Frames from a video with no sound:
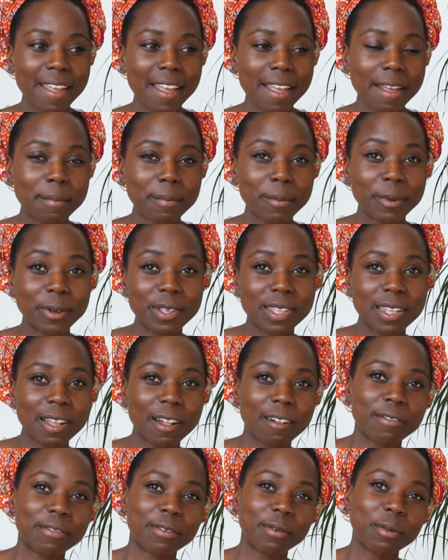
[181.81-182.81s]
became more
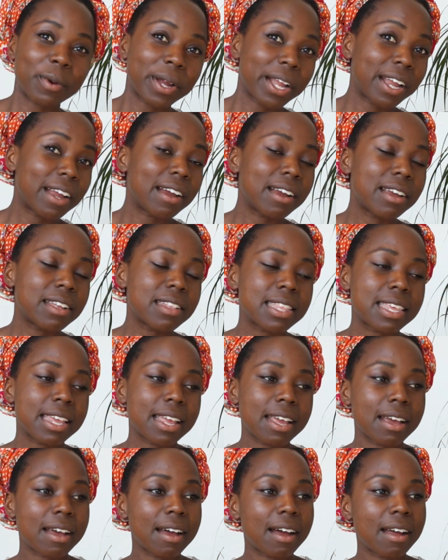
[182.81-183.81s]
self-aware. It's
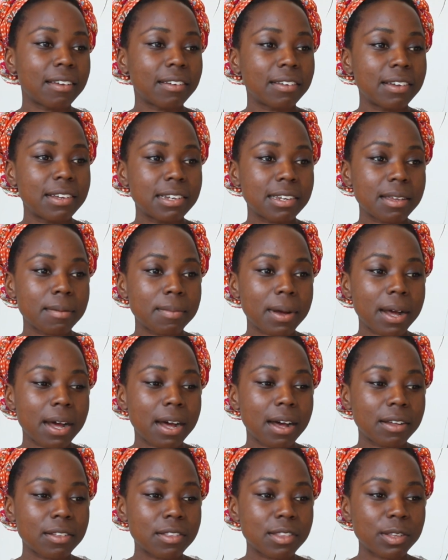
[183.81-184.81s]
here I learned
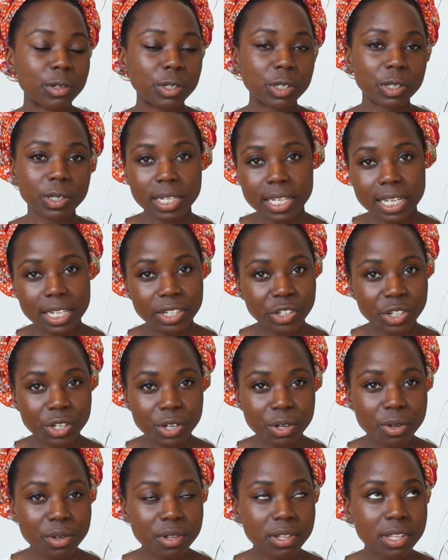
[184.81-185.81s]
about social
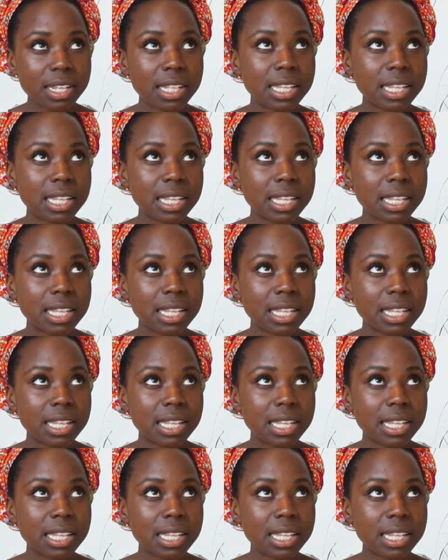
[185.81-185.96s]
issues.